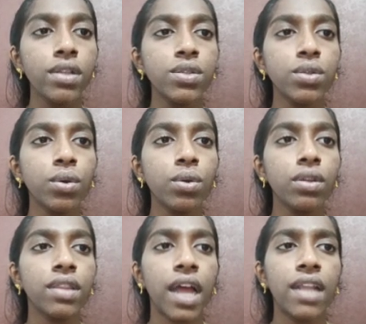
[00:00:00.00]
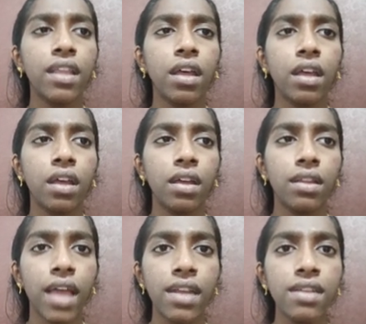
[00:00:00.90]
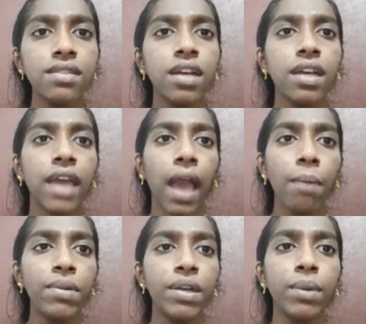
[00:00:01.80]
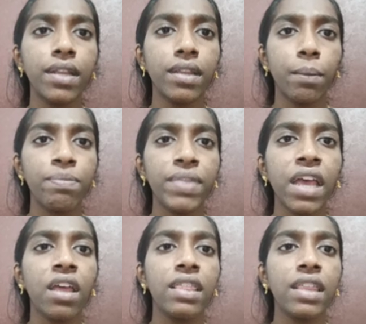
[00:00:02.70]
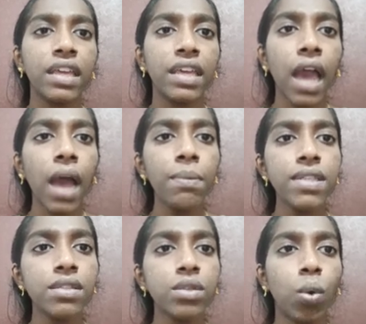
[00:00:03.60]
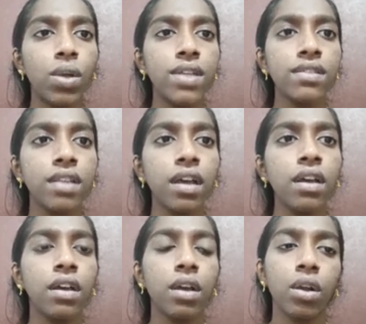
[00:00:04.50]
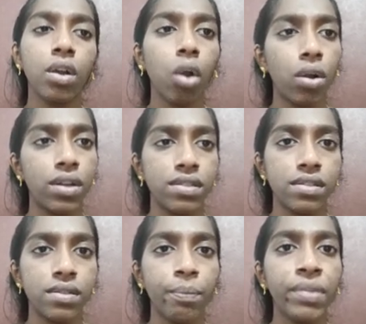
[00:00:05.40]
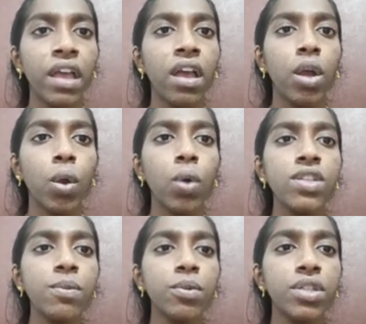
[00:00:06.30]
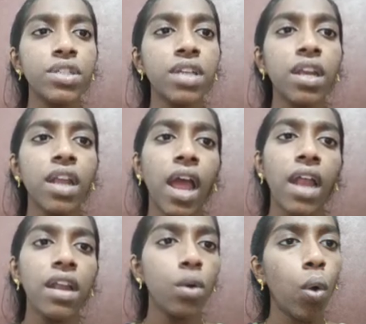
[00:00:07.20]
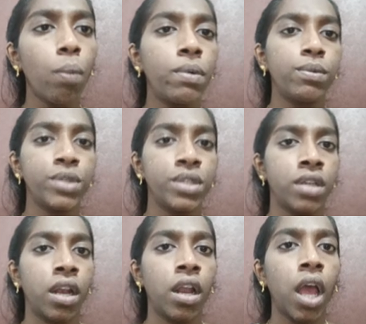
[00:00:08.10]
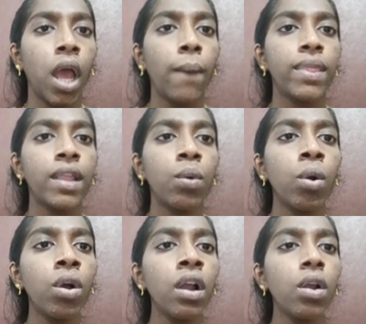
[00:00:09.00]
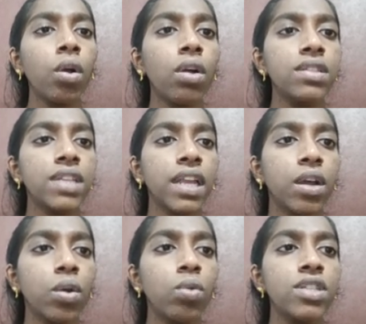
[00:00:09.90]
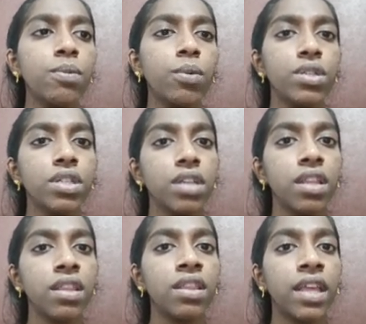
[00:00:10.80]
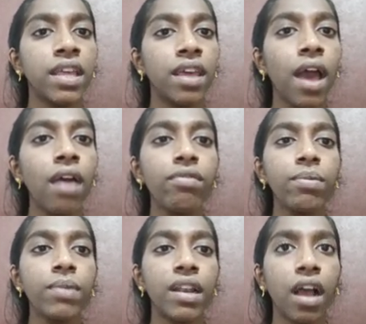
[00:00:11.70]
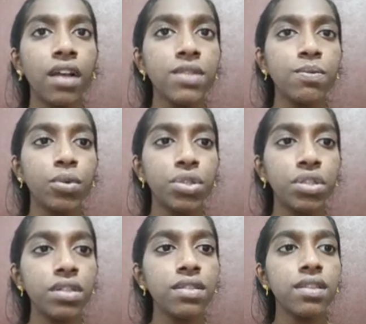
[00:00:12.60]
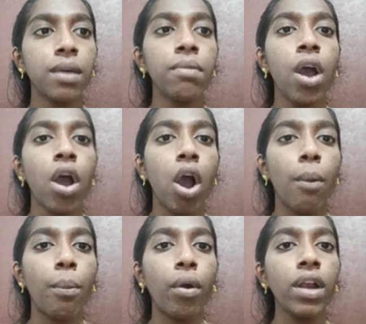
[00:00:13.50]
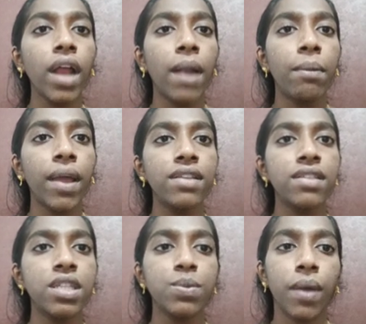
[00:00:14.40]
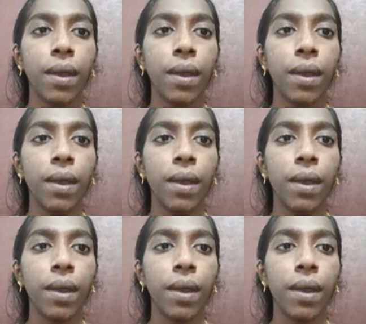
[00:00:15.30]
so that there is a gap between them. The gap is known as the glottis. Closed position and open position. In the vocal cords in a closed position, the air from the lungs pushes them apart and makes its way